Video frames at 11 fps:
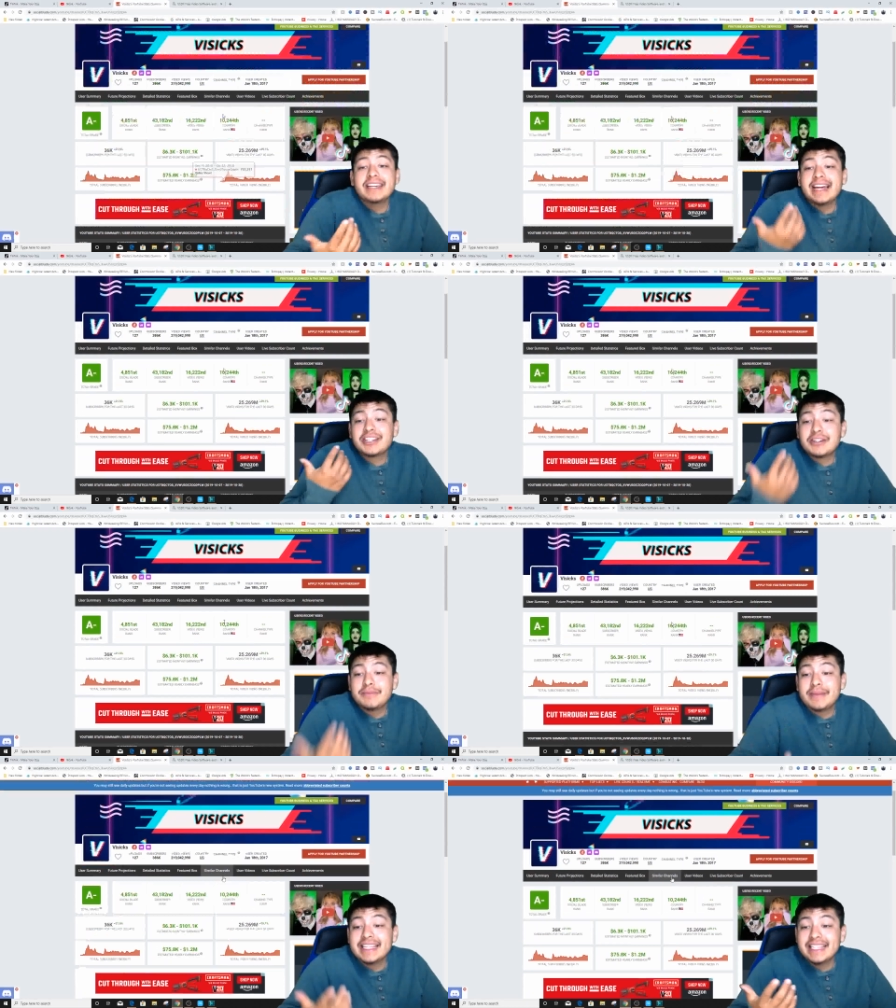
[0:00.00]
actually
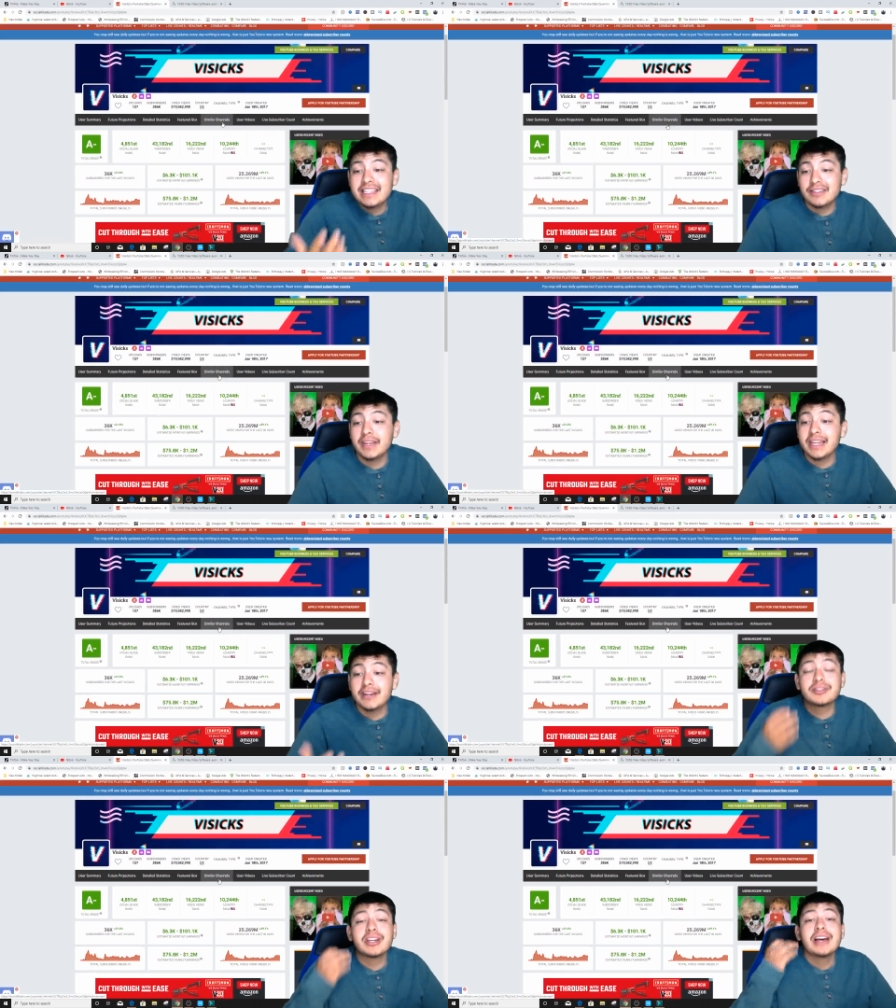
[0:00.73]
make these
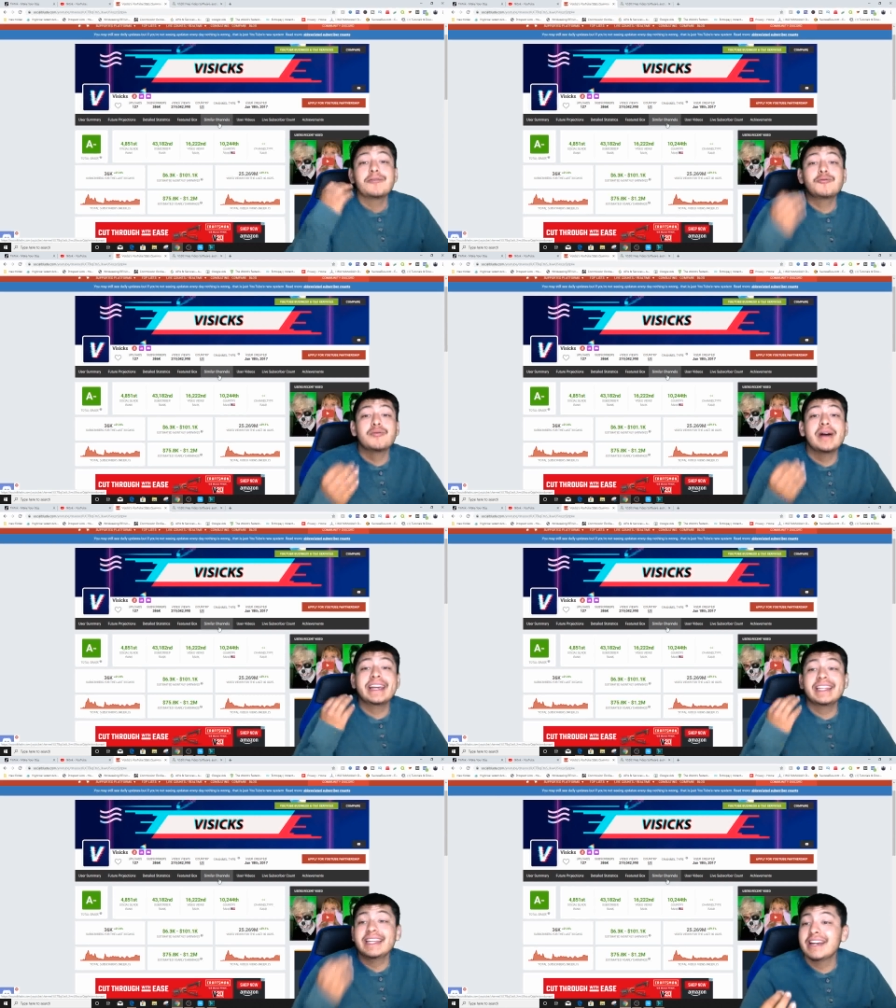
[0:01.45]
videos
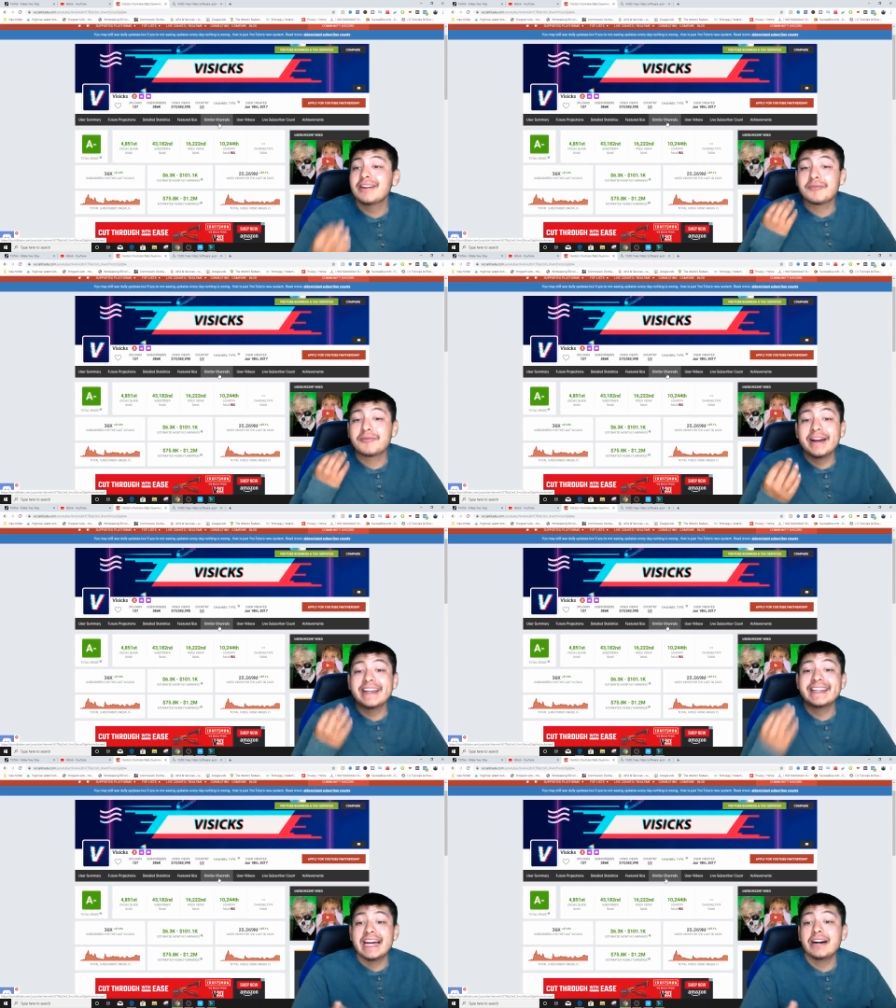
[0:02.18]
right here,
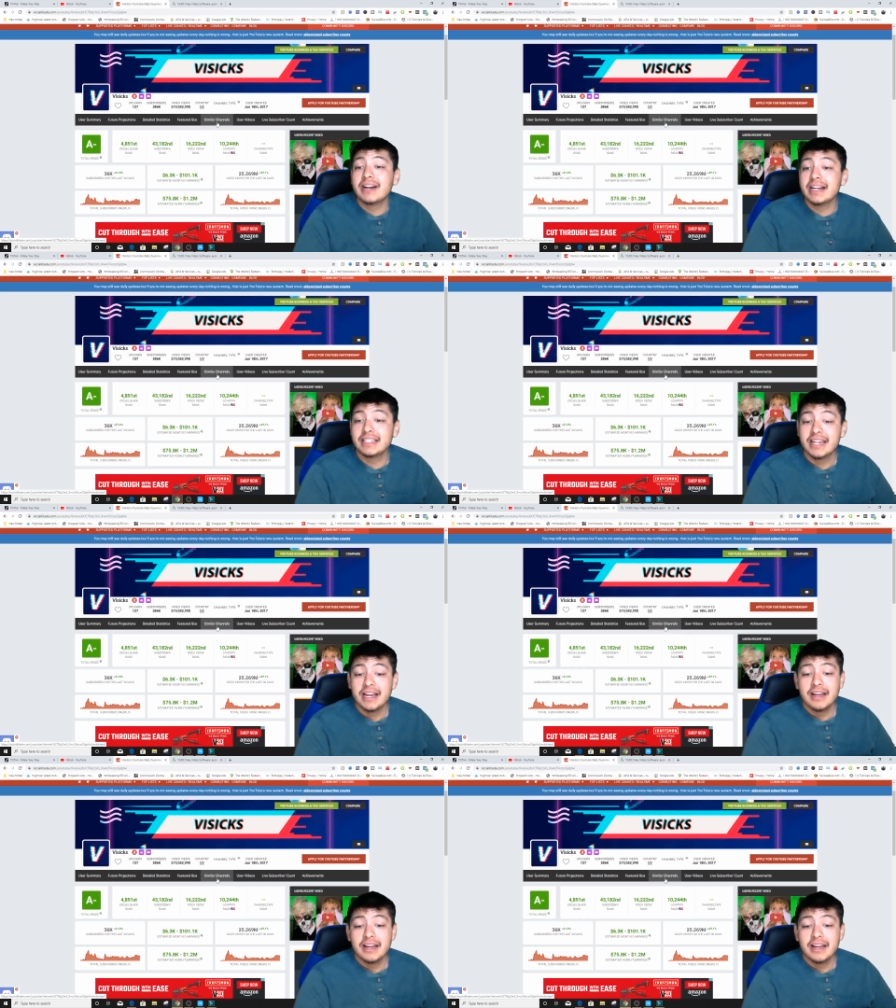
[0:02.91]
right now, guys.